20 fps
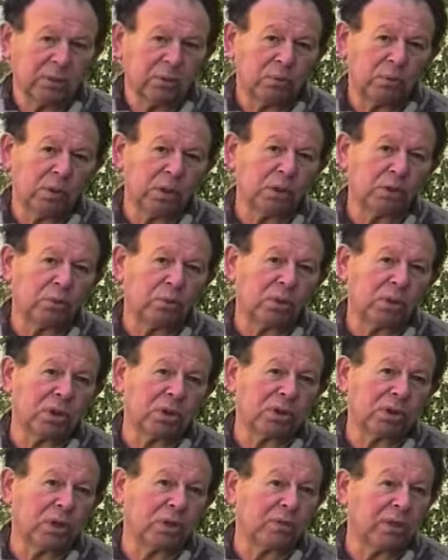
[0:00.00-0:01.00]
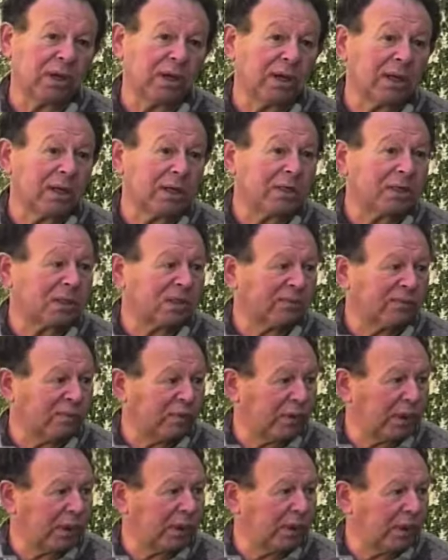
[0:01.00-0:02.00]
what was your religious
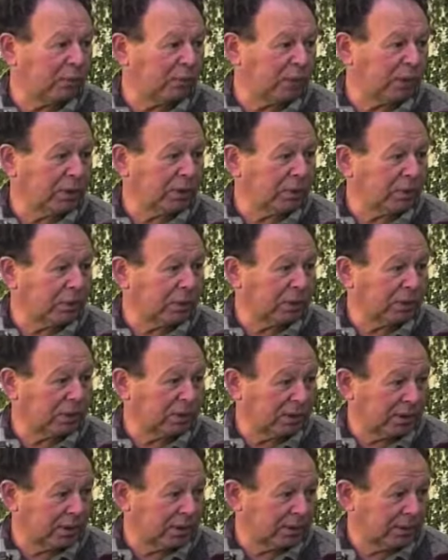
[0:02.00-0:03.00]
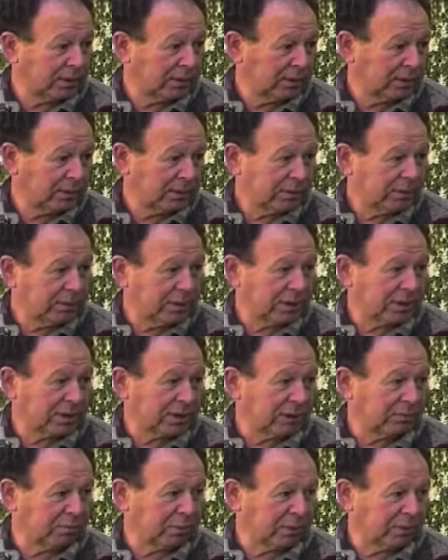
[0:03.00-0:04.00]
feeling when you got there to the
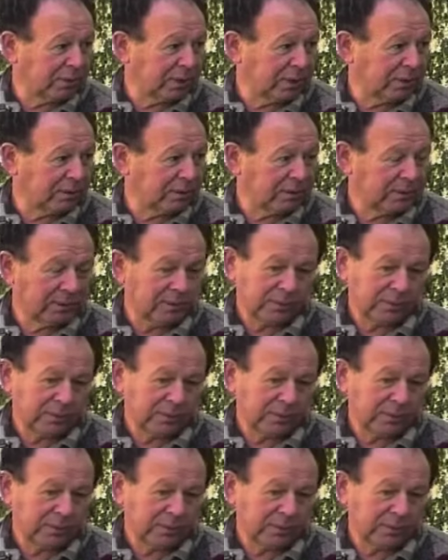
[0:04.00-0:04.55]
Temple Mount?